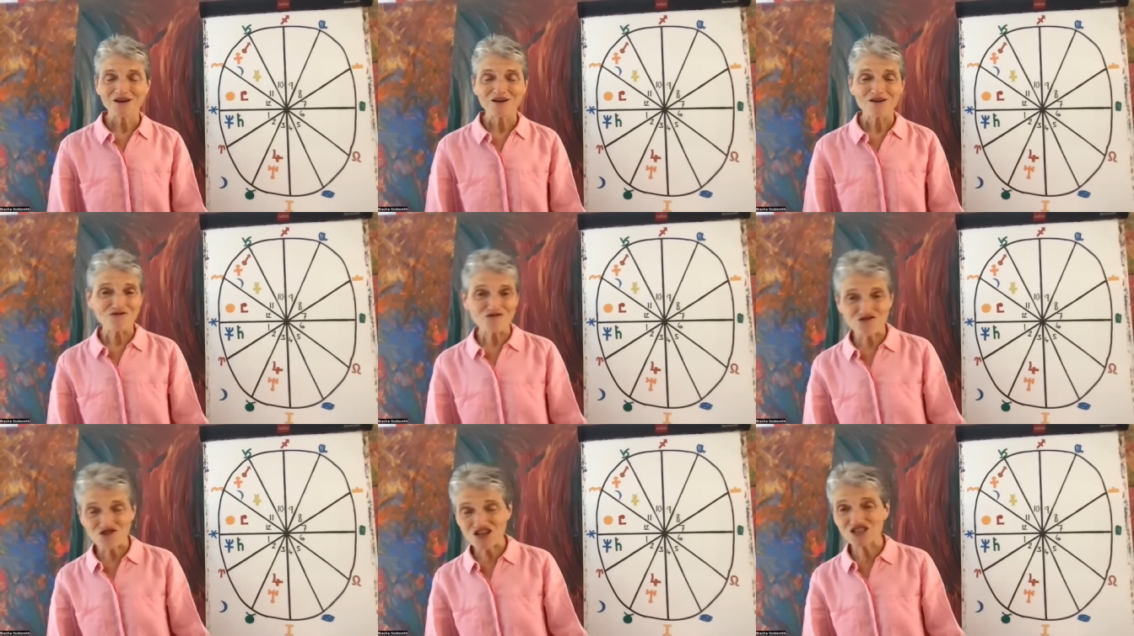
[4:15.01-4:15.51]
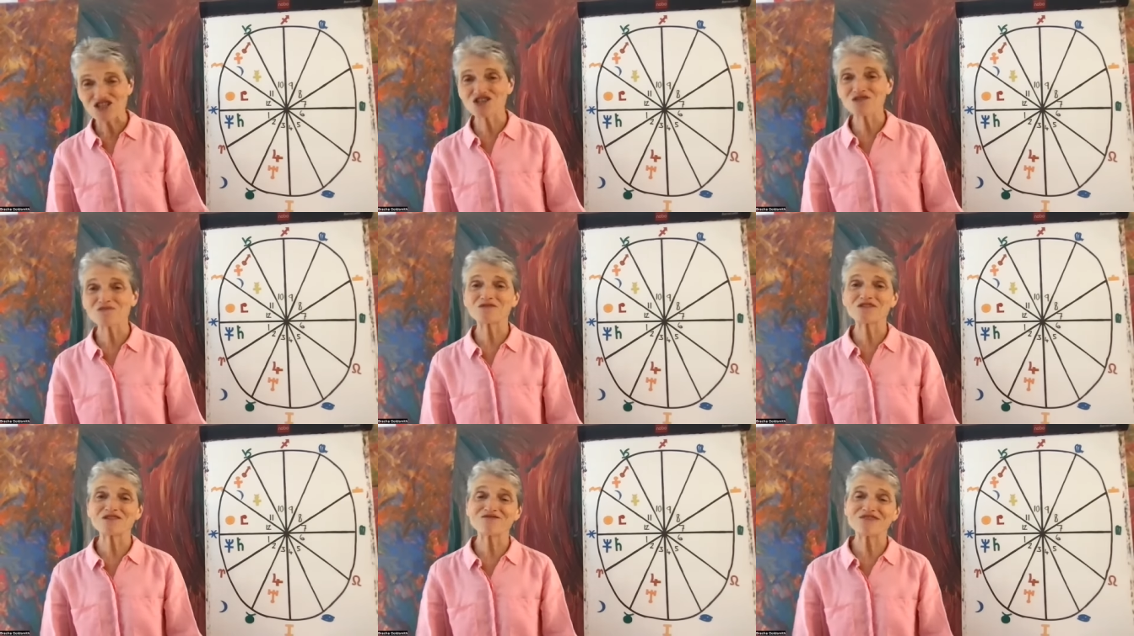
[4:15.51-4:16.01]
a
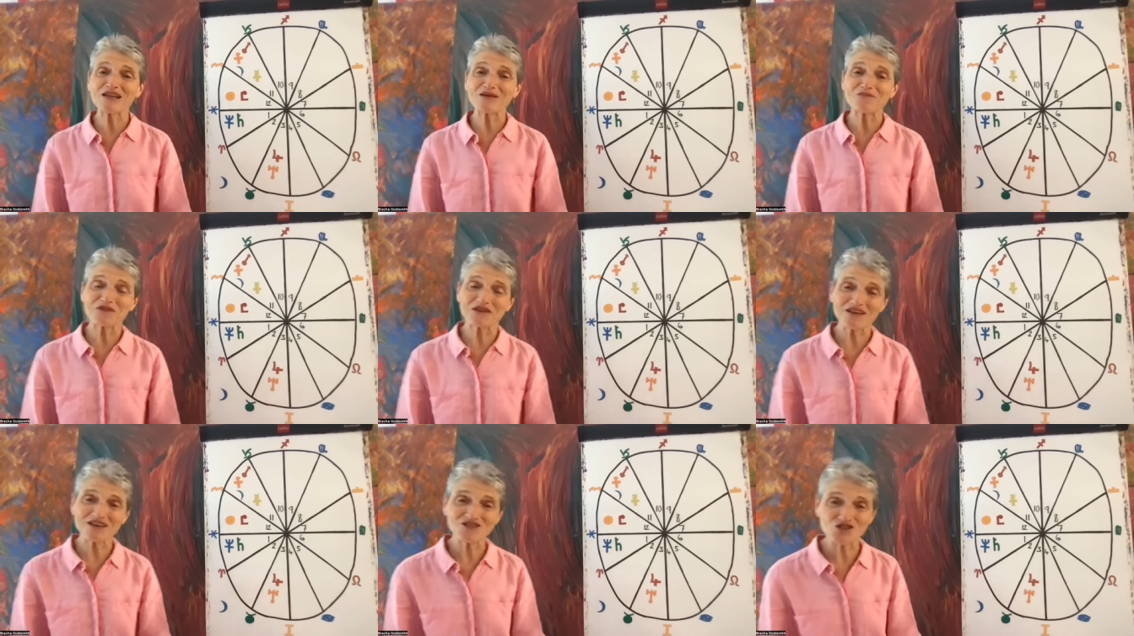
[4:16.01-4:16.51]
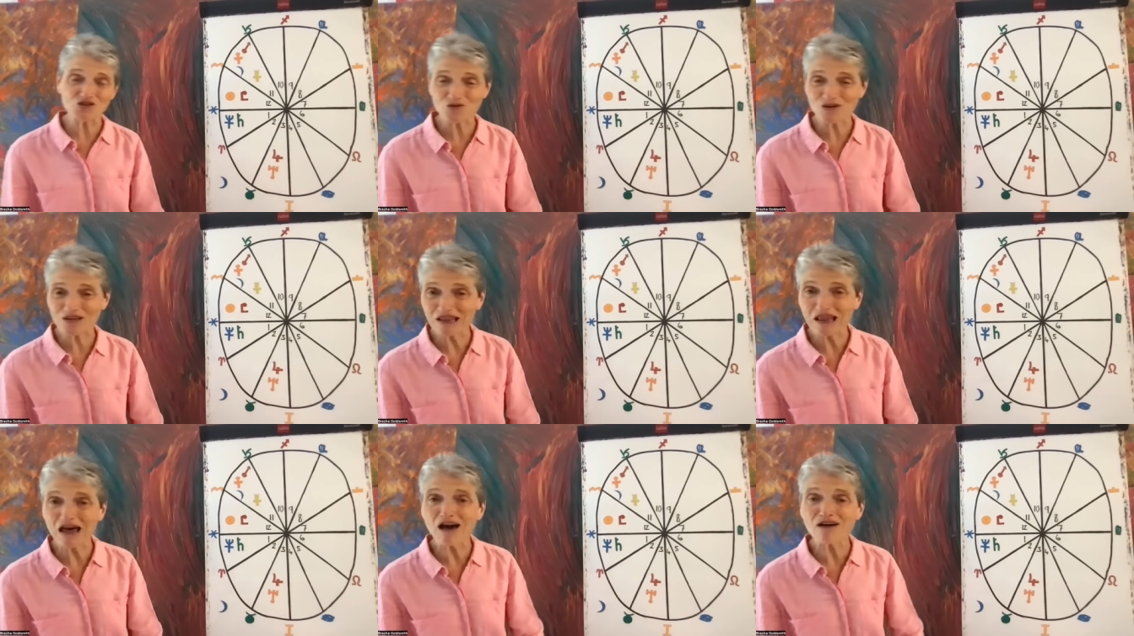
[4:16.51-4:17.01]
friendship developing into
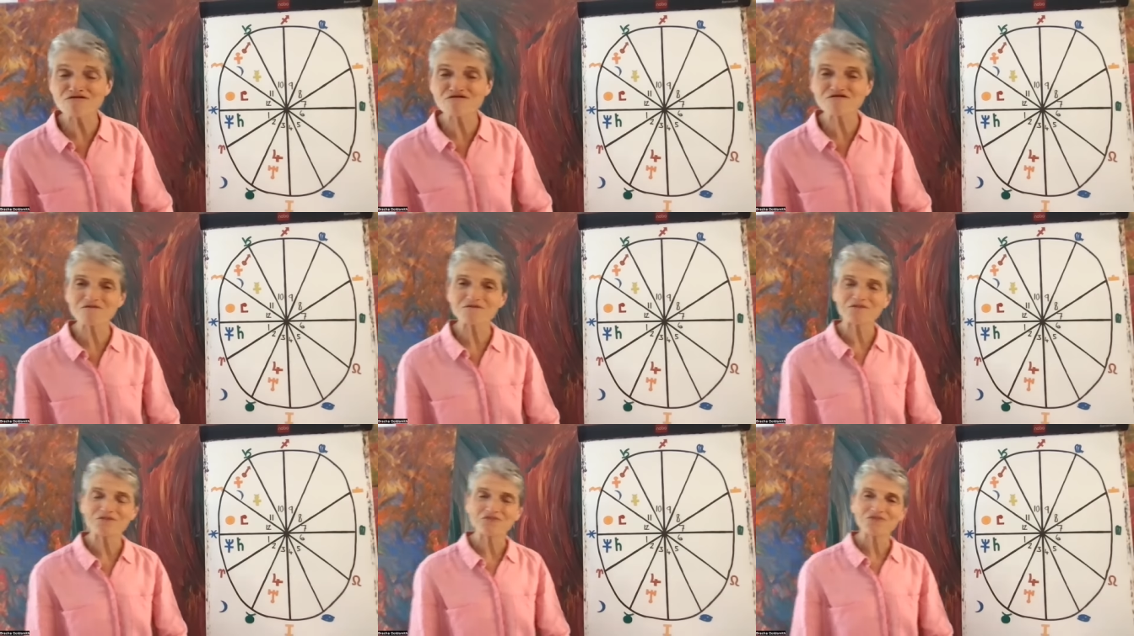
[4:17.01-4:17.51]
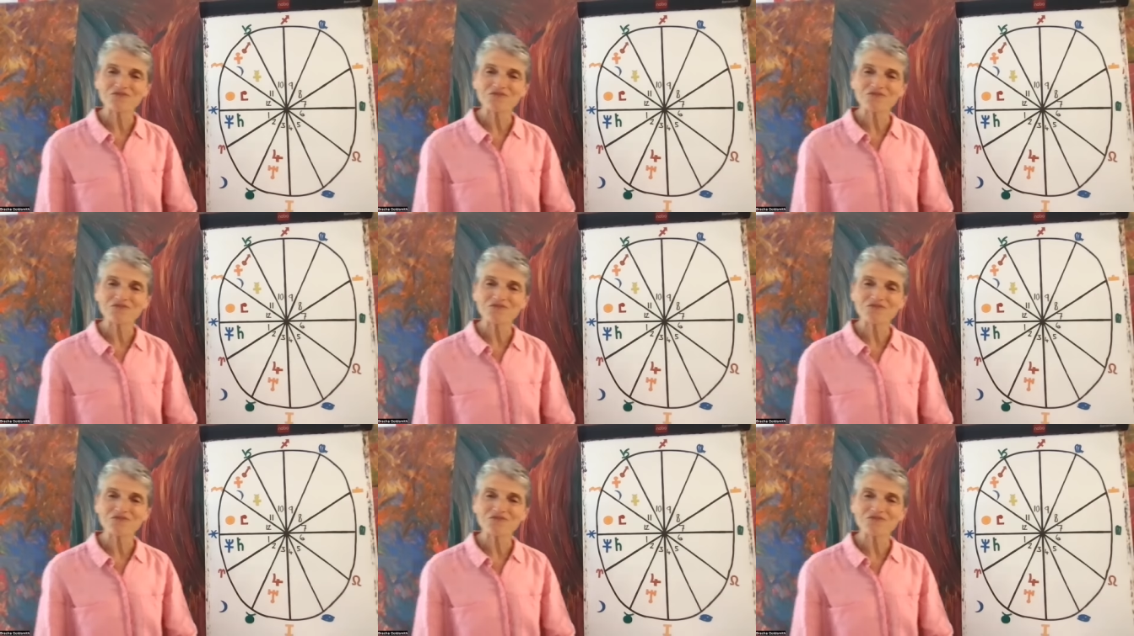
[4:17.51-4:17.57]
a love,